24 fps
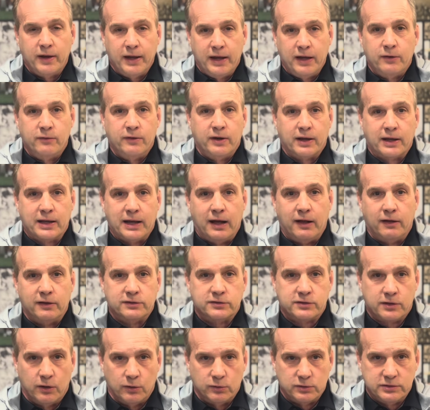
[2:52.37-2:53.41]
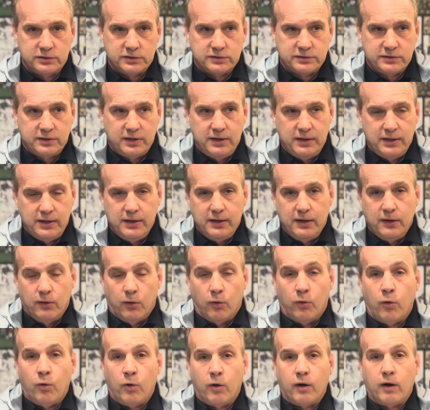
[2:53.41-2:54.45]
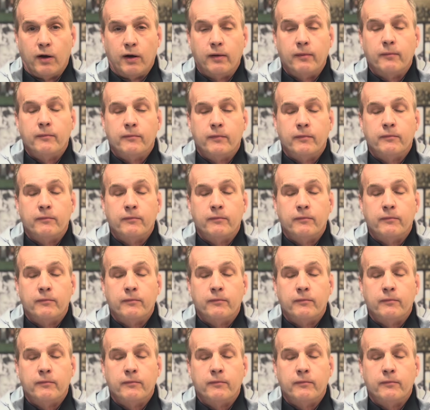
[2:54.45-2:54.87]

Adrian College coaches or